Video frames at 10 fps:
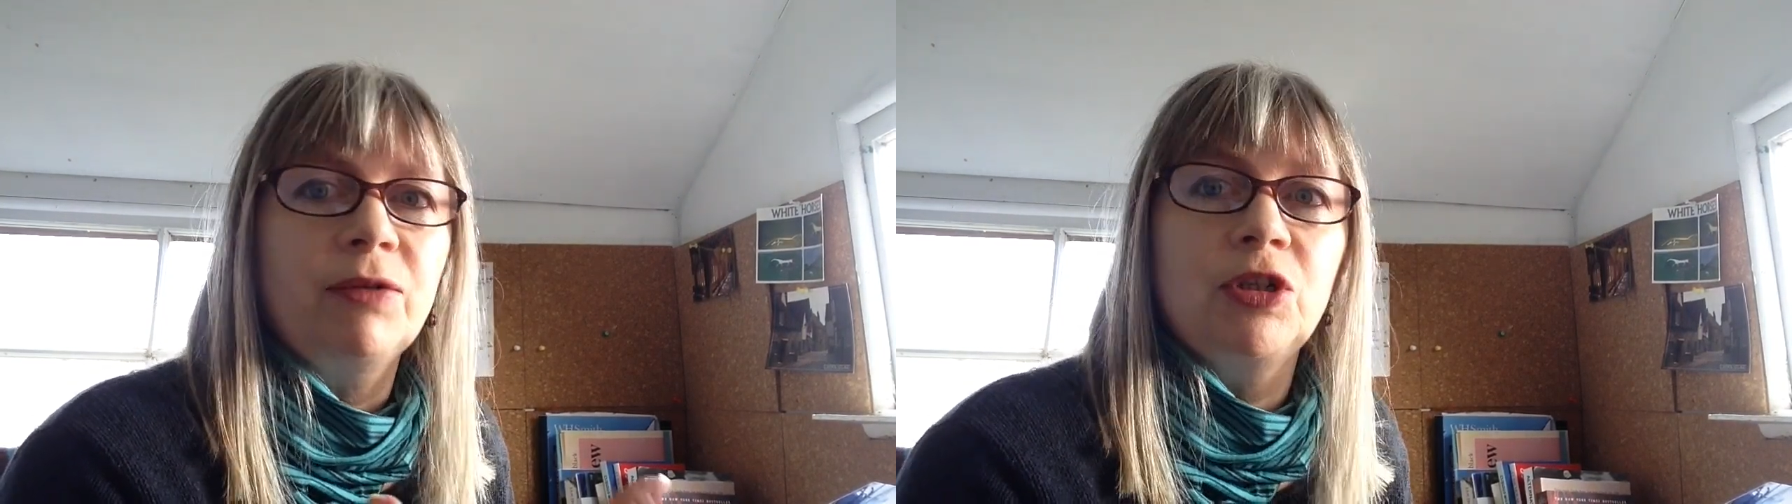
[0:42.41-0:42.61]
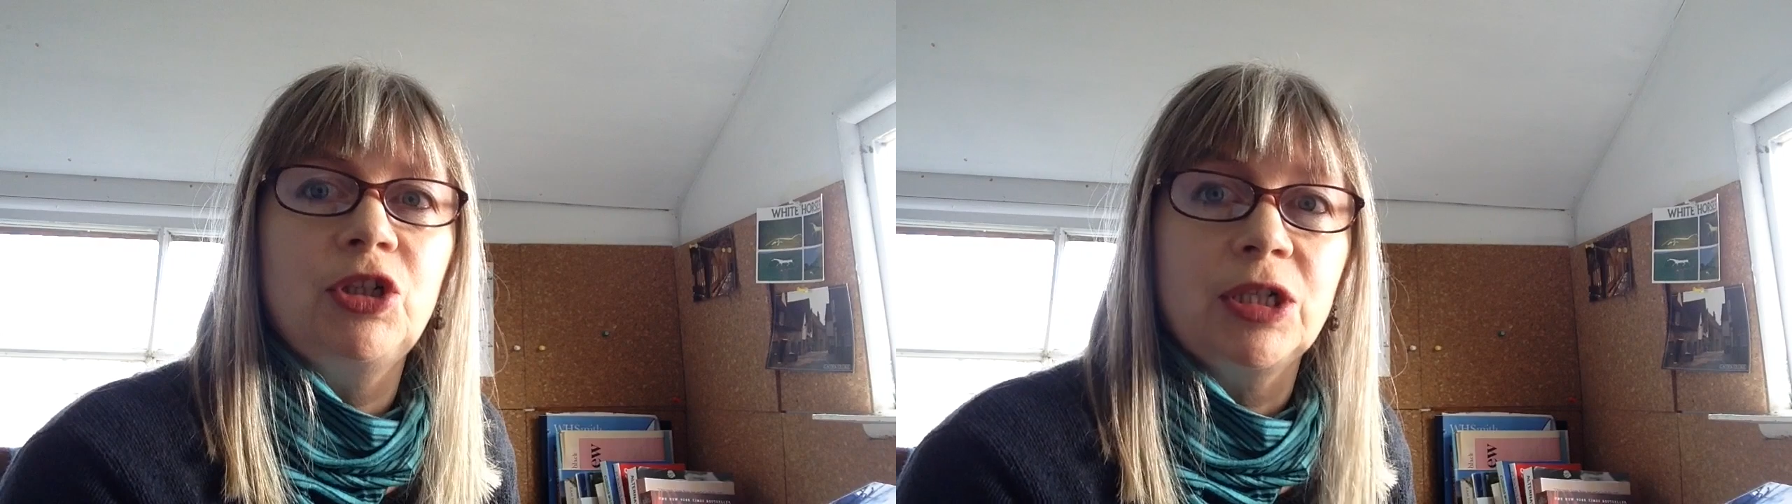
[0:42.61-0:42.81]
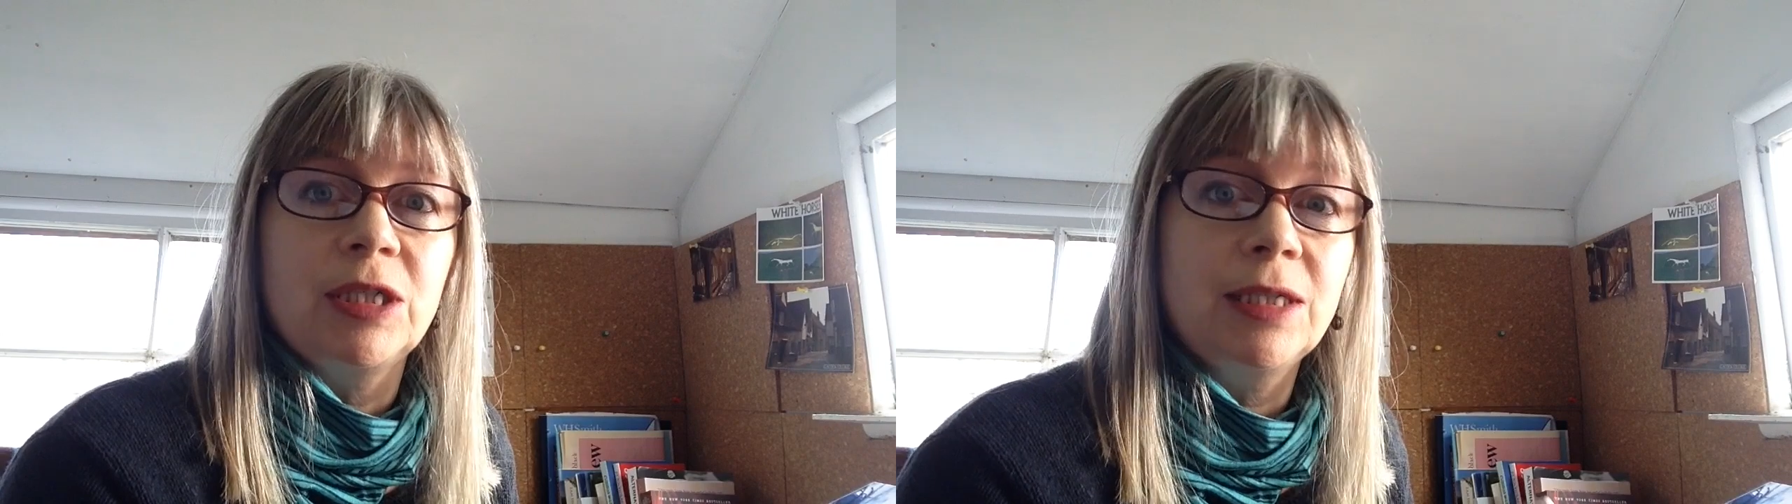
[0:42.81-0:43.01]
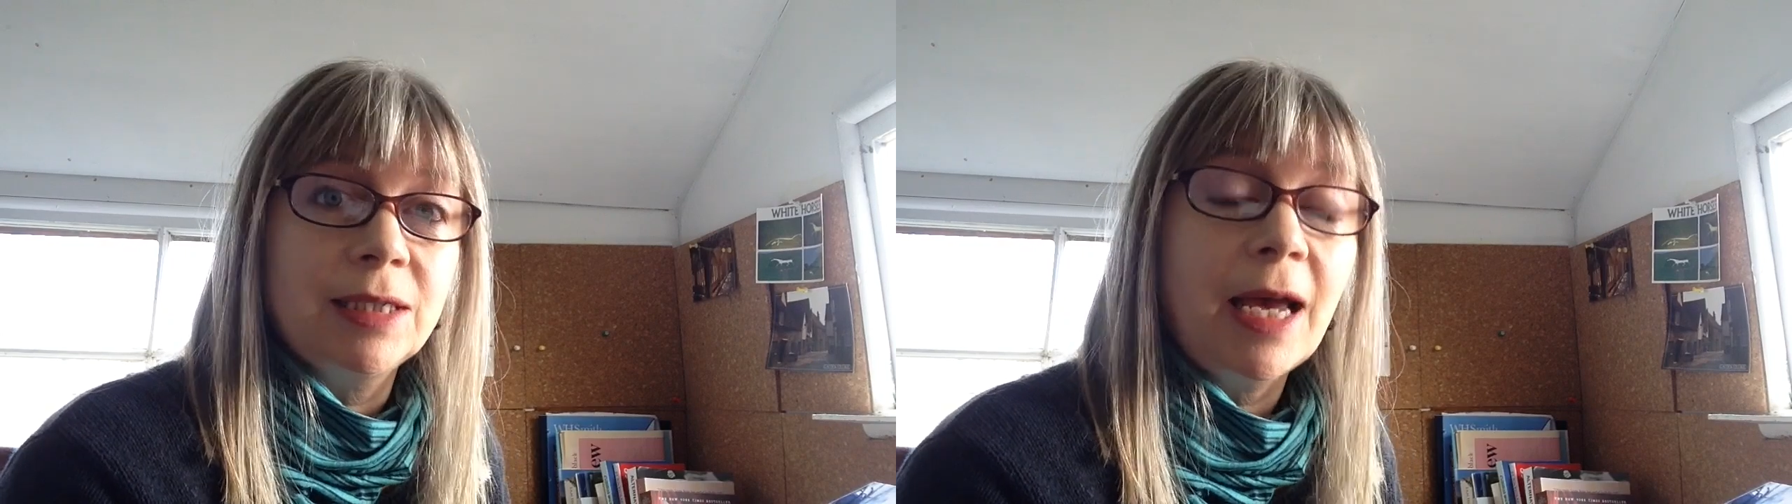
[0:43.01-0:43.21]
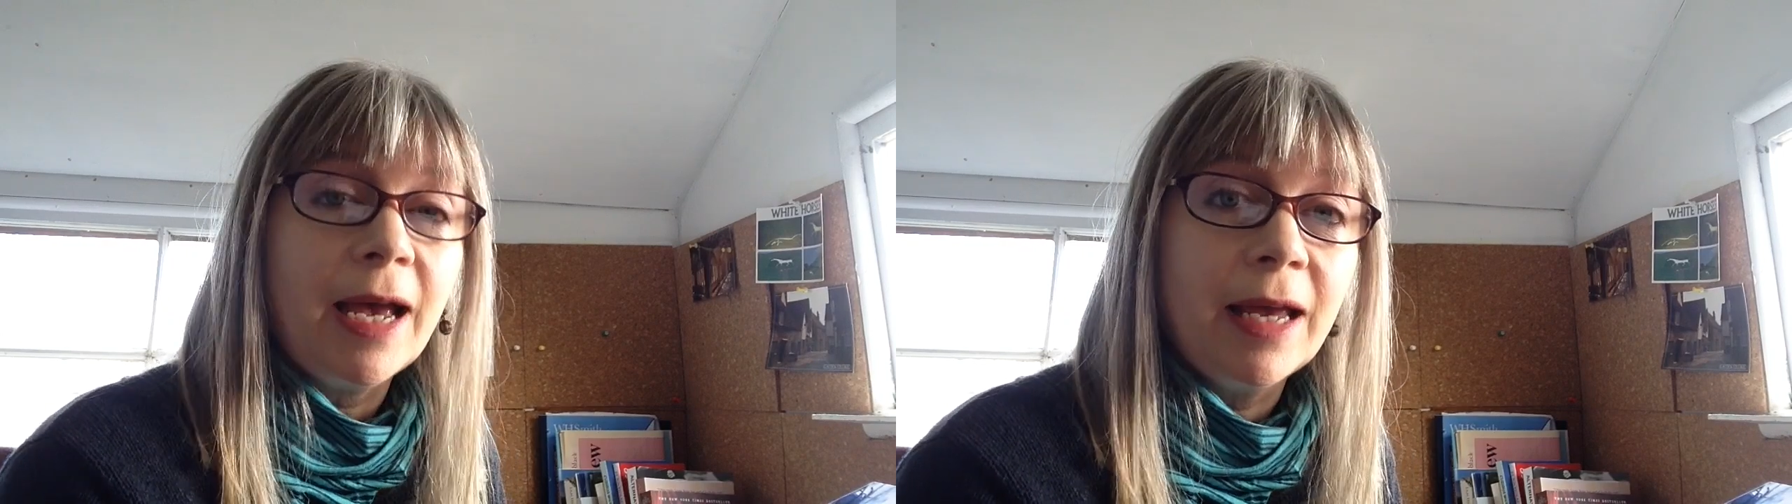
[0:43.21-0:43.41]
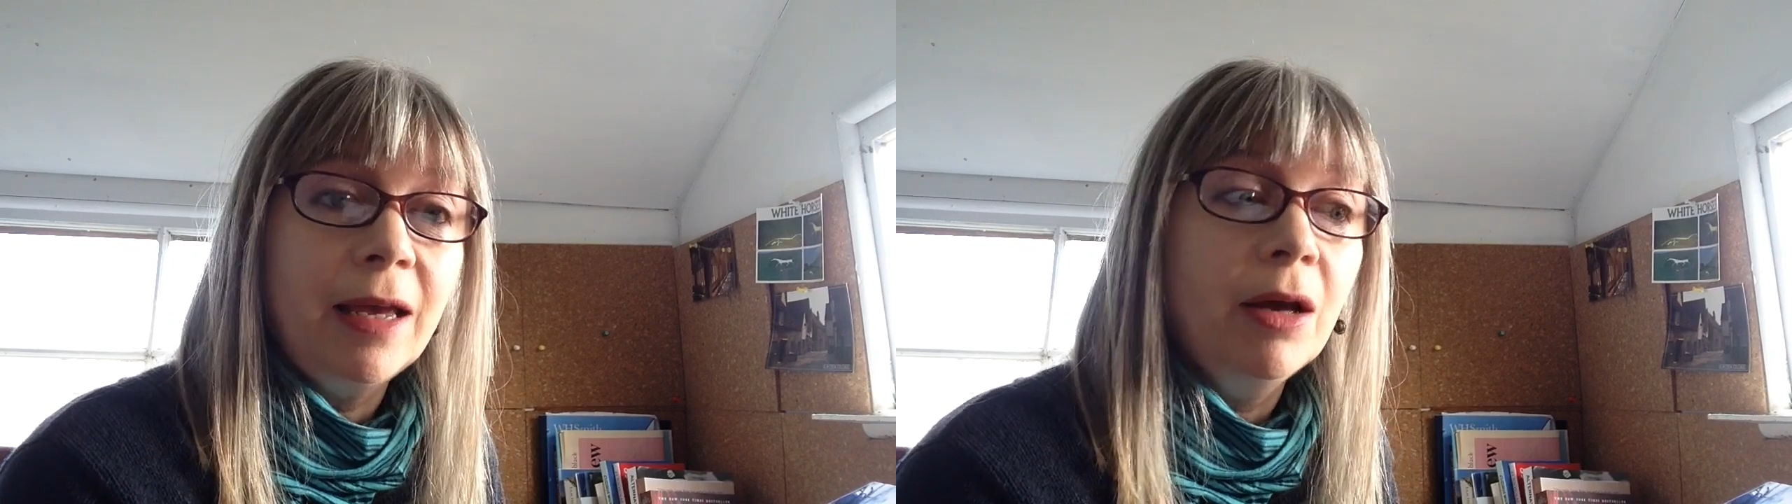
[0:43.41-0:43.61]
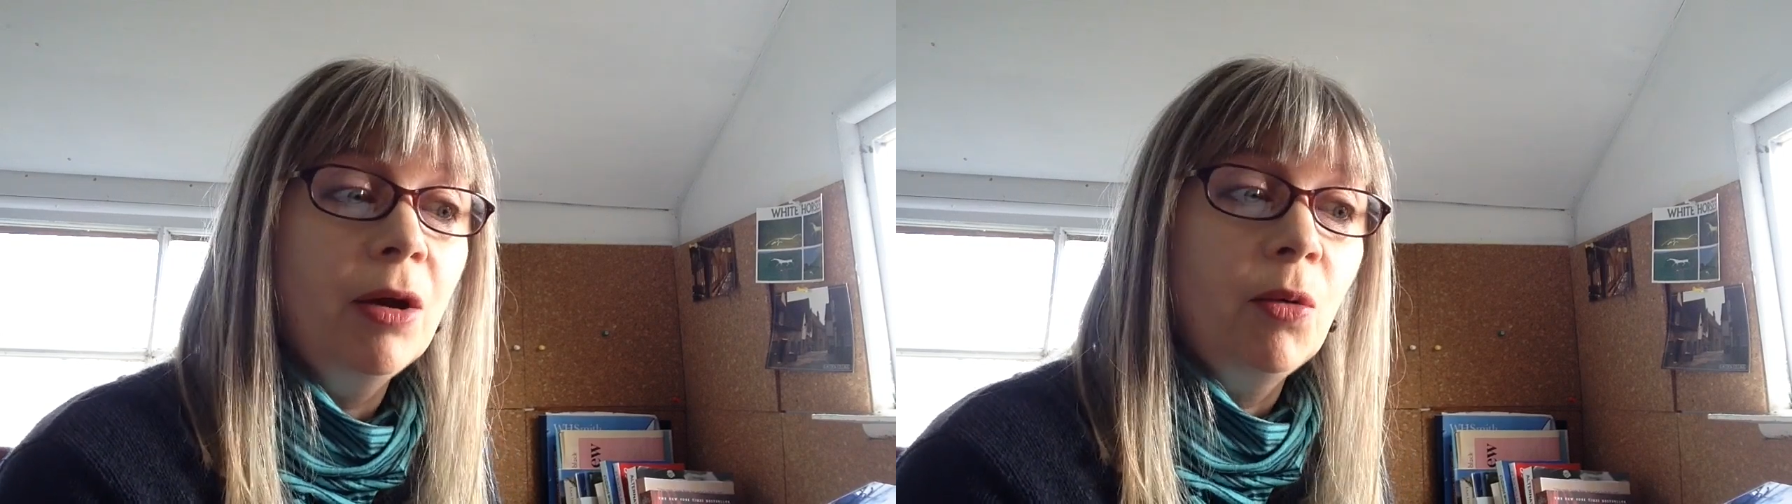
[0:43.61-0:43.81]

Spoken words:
able to just say